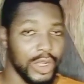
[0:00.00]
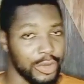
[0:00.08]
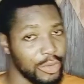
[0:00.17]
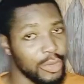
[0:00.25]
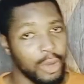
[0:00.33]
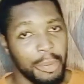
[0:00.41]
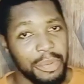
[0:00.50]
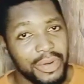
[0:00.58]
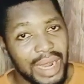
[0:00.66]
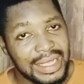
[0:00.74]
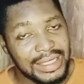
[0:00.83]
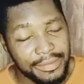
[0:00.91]
you know,
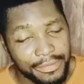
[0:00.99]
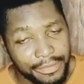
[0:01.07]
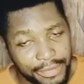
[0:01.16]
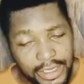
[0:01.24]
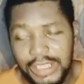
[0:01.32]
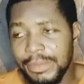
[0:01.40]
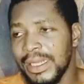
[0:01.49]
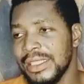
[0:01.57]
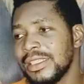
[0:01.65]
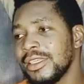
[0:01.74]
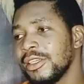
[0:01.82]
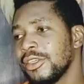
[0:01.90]
copyright
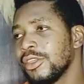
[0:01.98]
infringement.